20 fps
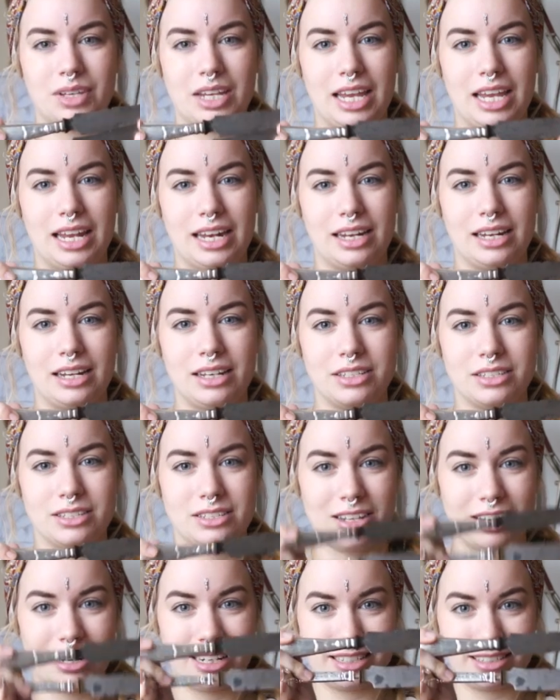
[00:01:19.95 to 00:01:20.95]
in
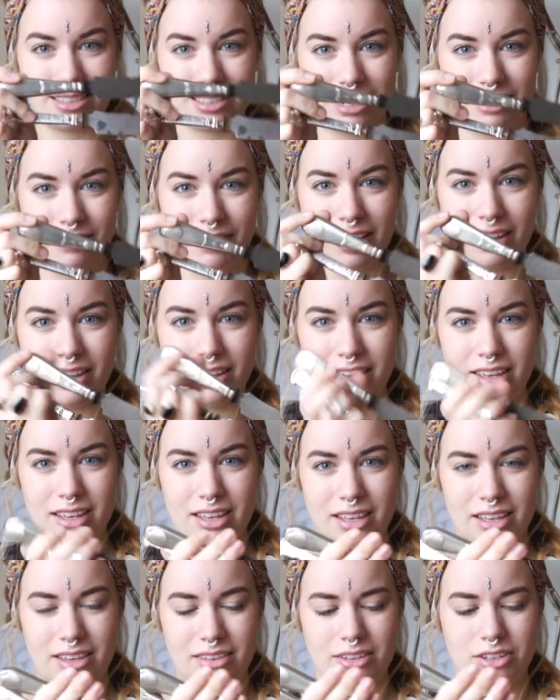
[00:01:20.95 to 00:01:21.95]
sterling silver.
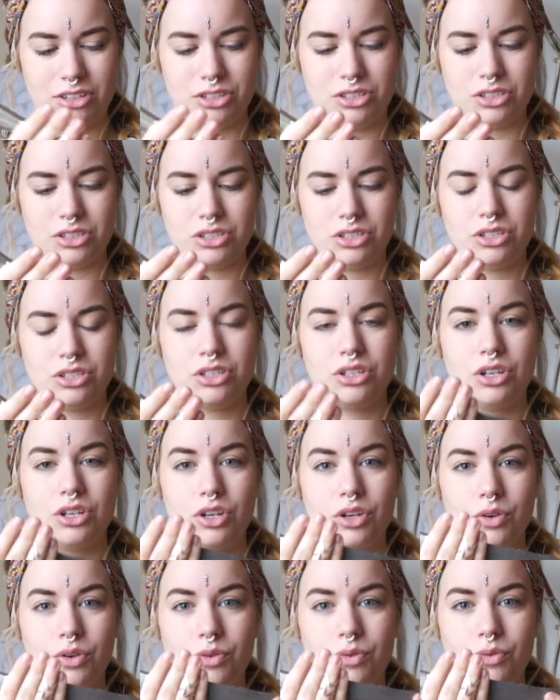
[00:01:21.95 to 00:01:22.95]
They're just
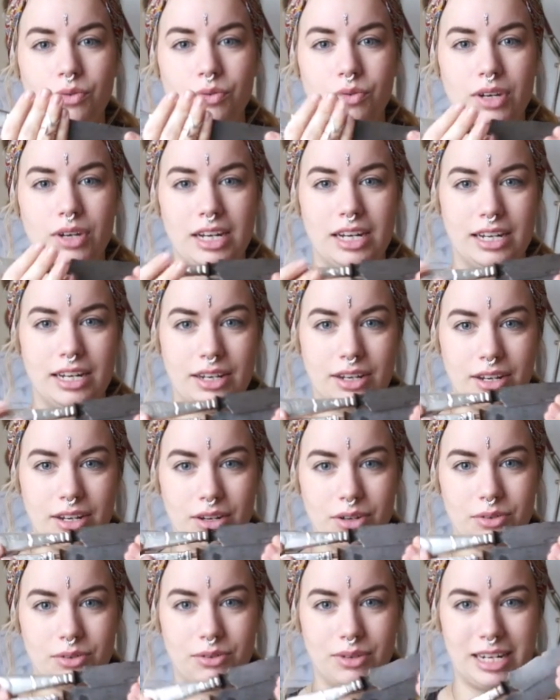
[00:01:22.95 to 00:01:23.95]
really,
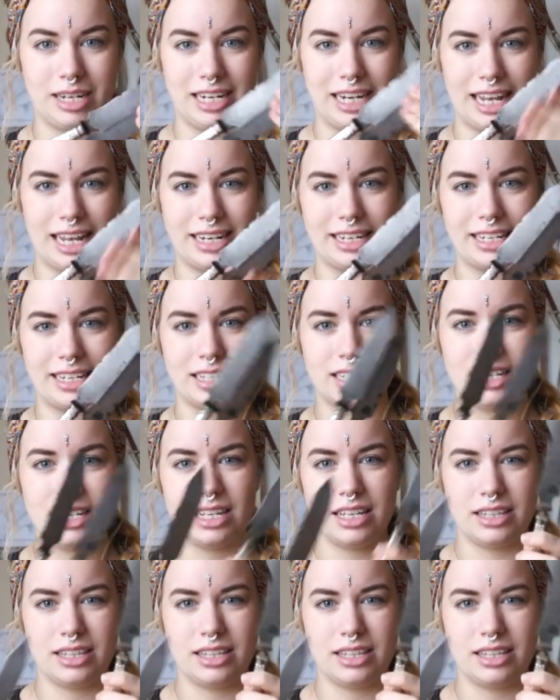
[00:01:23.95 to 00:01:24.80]
really elegant.